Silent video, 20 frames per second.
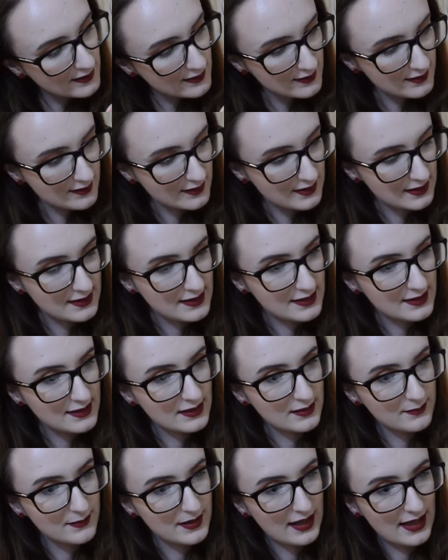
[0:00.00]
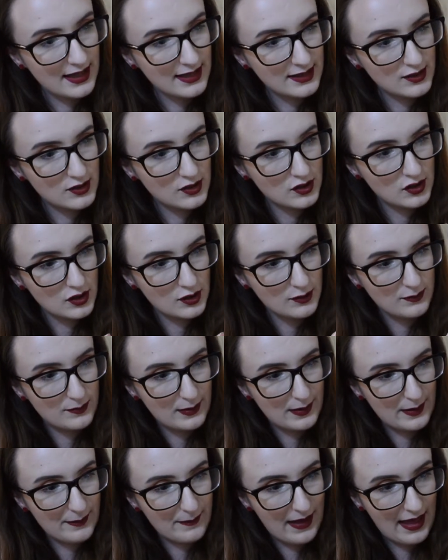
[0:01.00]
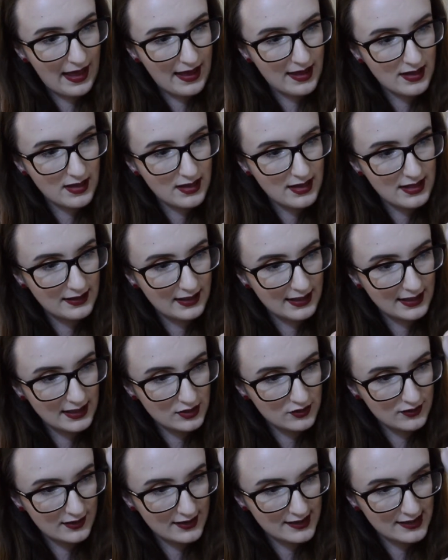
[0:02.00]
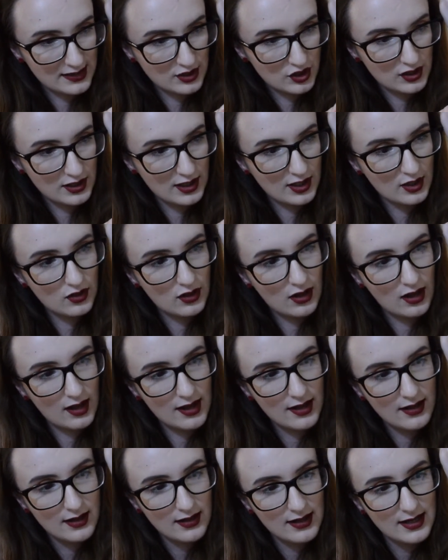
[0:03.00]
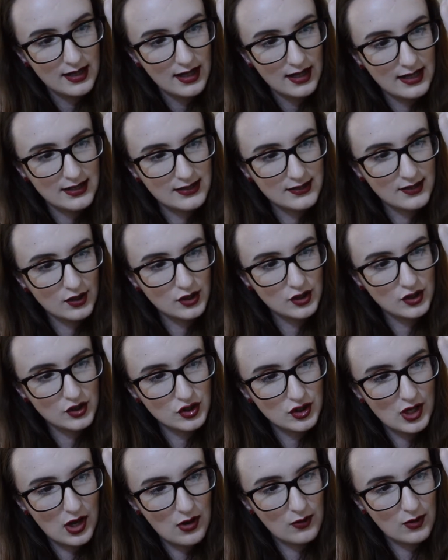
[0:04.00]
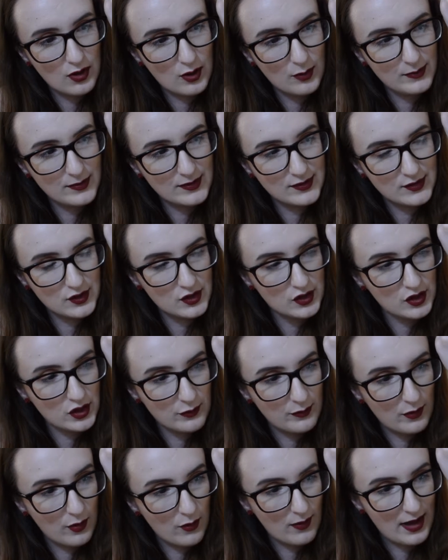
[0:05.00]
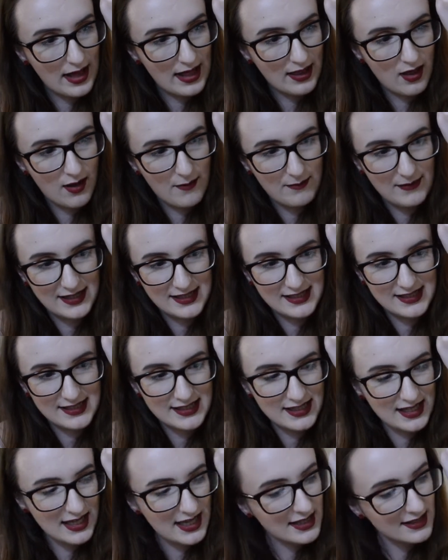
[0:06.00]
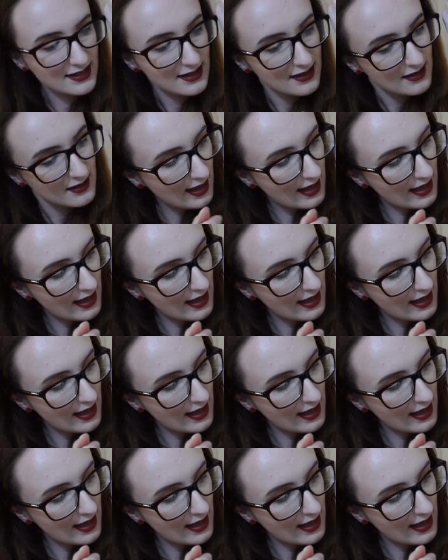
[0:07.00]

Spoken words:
So this is going to be like super pale and like a transition-y colour. It's not going to show up super well on my skin.